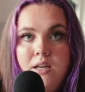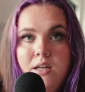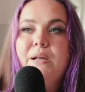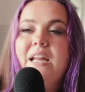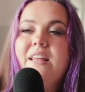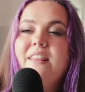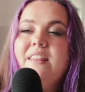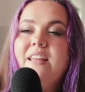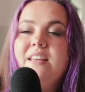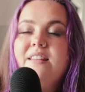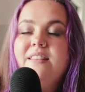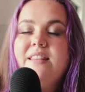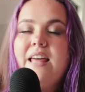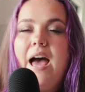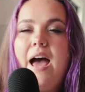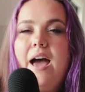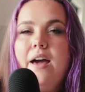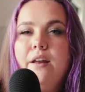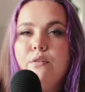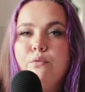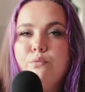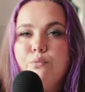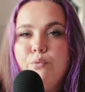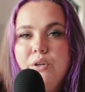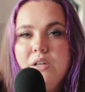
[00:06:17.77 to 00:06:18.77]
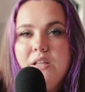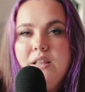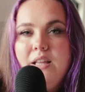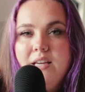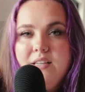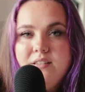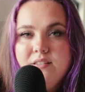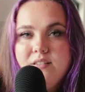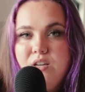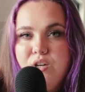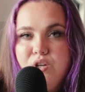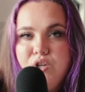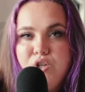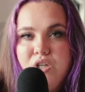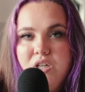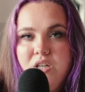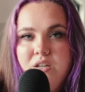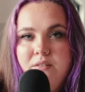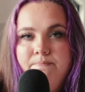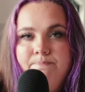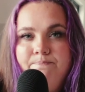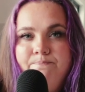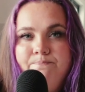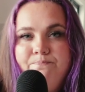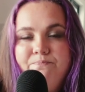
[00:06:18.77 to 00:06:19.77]
But I think that
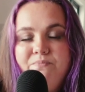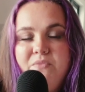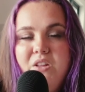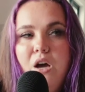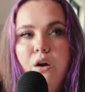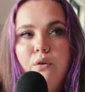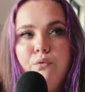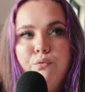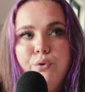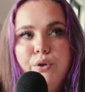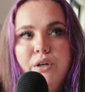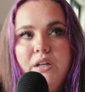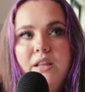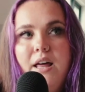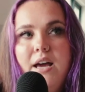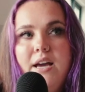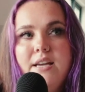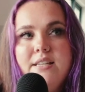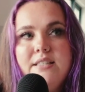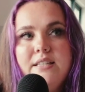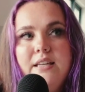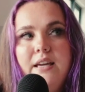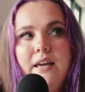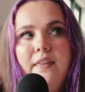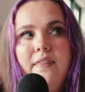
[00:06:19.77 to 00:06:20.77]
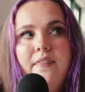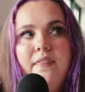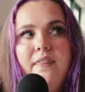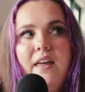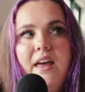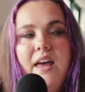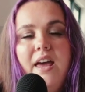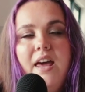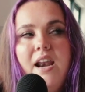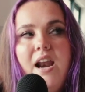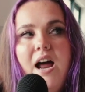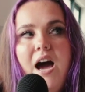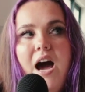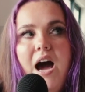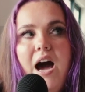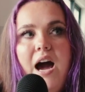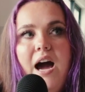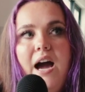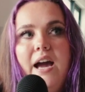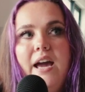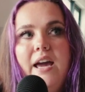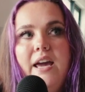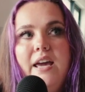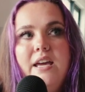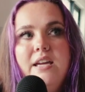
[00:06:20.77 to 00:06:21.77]
realization of realizing that
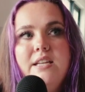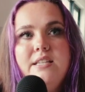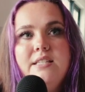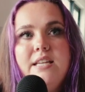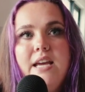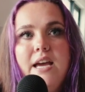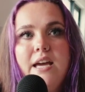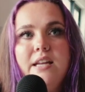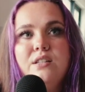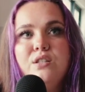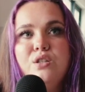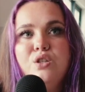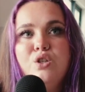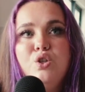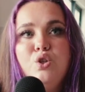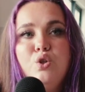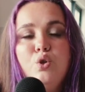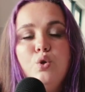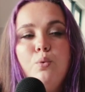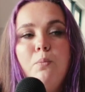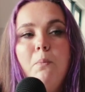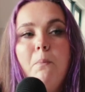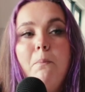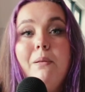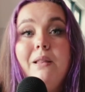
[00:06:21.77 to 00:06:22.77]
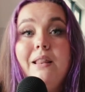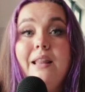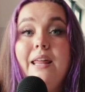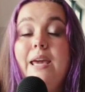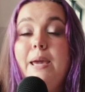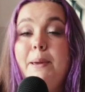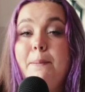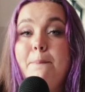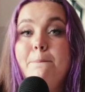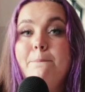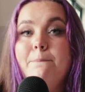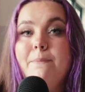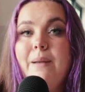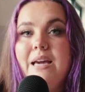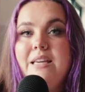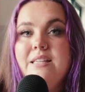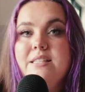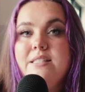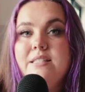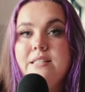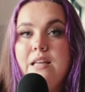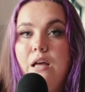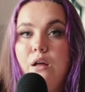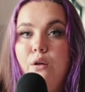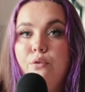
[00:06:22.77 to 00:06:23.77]
I tend to blame
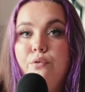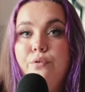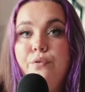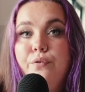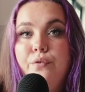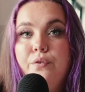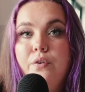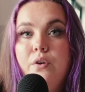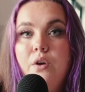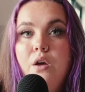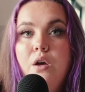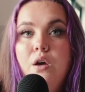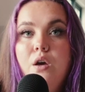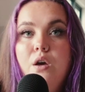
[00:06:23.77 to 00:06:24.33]
myself